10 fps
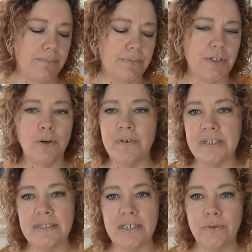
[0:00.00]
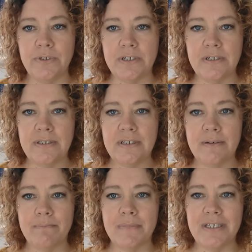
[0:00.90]
So obviously you'll just
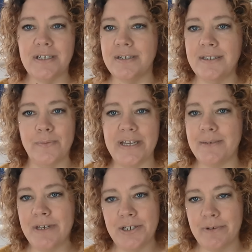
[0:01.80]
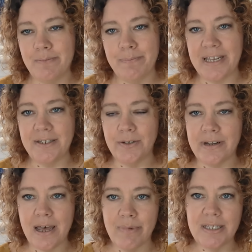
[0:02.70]
adjust the waist measurement based on
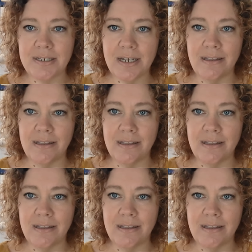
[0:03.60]
how much